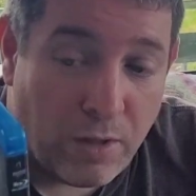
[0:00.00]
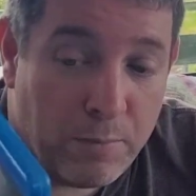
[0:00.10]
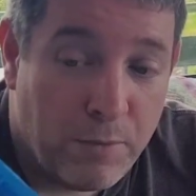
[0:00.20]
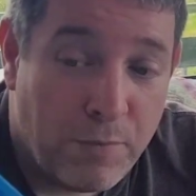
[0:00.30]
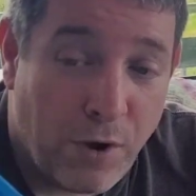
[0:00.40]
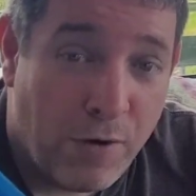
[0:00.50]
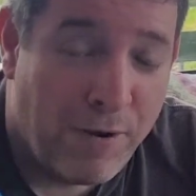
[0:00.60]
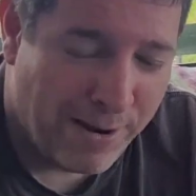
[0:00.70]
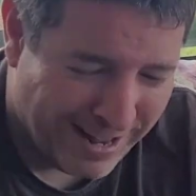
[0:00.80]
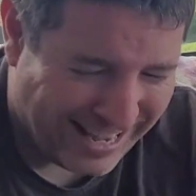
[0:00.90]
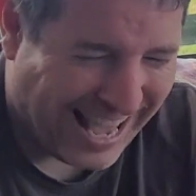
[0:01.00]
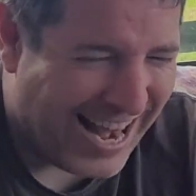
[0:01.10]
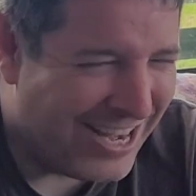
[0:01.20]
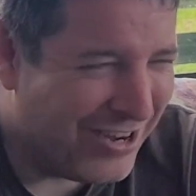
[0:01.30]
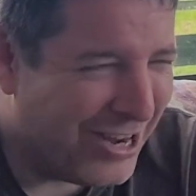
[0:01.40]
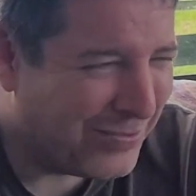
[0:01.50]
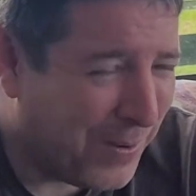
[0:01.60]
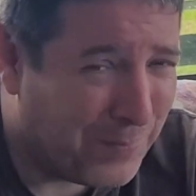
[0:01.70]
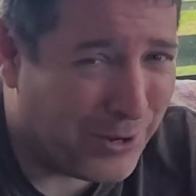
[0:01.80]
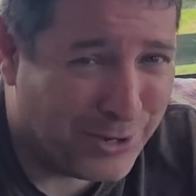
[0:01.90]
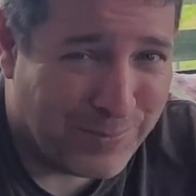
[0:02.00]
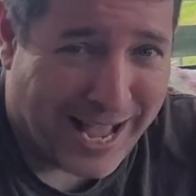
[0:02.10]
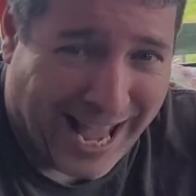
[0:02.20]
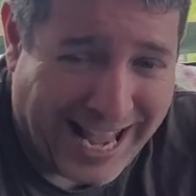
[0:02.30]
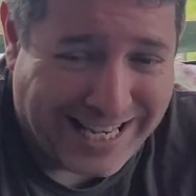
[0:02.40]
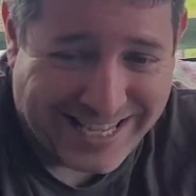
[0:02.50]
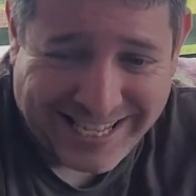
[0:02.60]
moving on. Can I do this with part of my head?